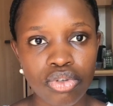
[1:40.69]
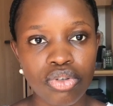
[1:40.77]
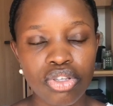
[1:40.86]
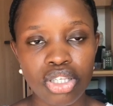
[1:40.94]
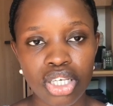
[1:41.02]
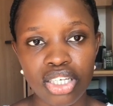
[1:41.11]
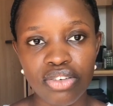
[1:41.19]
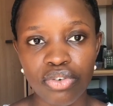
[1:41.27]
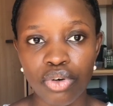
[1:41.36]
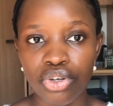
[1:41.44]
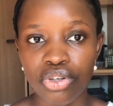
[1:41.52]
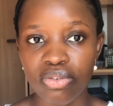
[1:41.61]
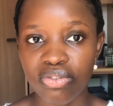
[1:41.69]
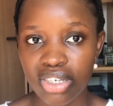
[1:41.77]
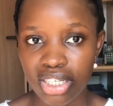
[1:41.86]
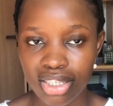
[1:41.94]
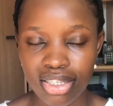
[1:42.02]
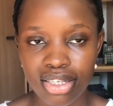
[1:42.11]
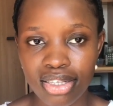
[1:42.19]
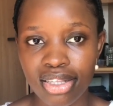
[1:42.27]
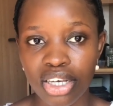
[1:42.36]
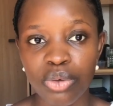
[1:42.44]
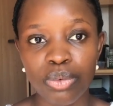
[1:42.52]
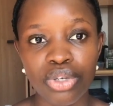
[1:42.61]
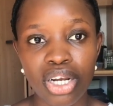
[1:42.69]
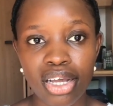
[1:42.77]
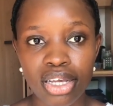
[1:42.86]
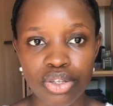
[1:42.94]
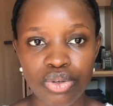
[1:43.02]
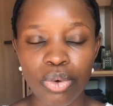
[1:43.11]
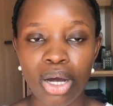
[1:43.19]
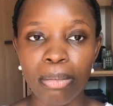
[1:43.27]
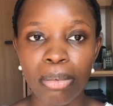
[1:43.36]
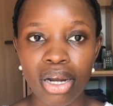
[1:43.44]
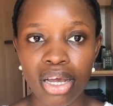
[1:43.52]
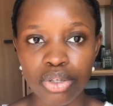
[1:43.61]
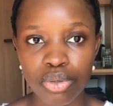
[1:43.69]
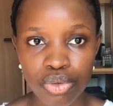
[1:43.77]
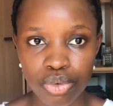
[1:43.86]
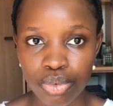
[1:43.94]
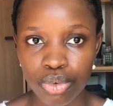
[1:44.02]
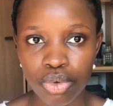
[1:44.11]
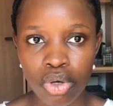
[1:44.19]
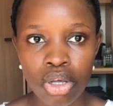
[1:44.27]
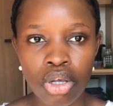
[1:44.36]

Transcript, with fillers: to search for universities that you would like to apply to,